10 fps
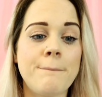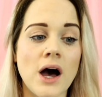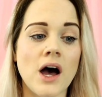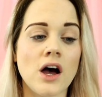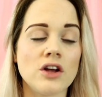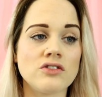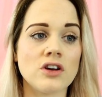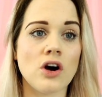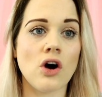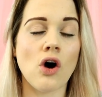But
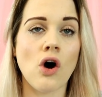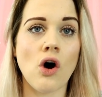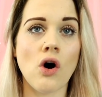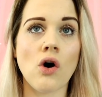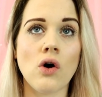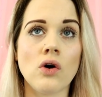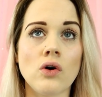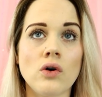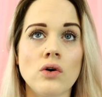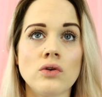
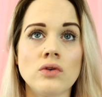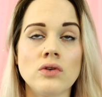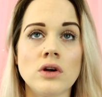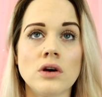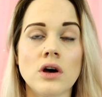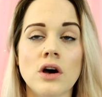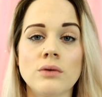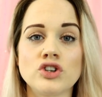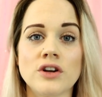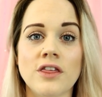I'm
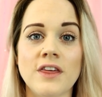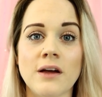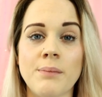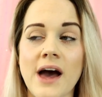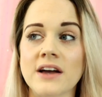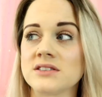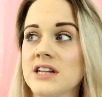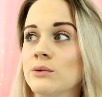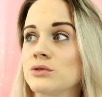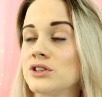trying to think back,
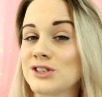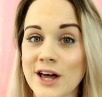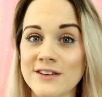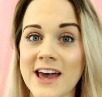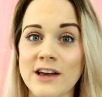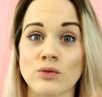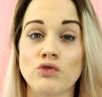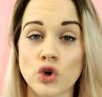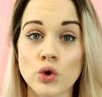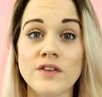it's now Sunday because I'm
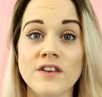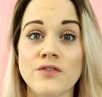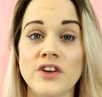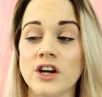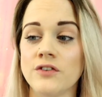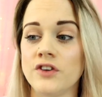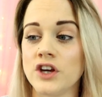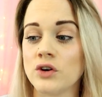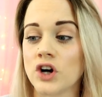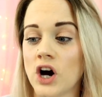recording this video for
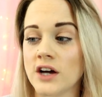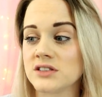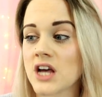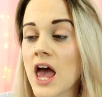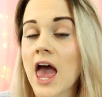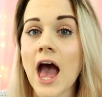you guys.